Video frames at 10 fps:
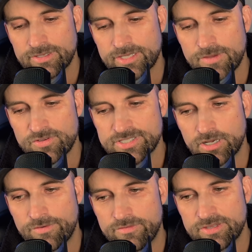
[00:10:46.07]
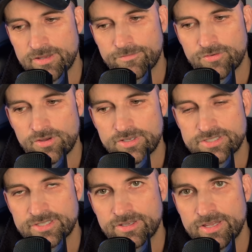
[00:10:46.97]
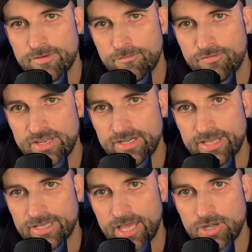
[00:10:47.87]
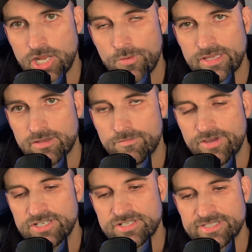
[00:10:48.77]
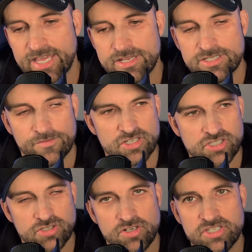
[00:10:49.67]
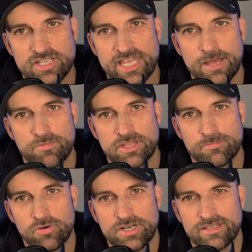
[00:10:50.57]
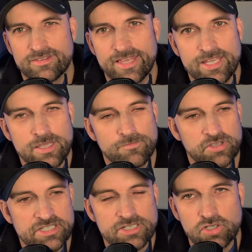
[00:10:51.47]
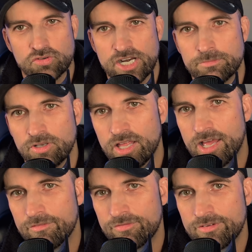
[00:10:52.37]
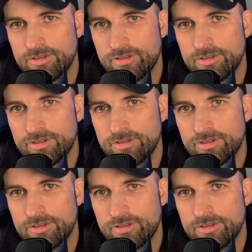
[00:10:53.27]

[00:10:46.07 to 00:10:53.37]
Give yourself everything first. Feeling and knowing conviction. Say to yourself, as soon as you get up in the morning, thank you for this incredible life.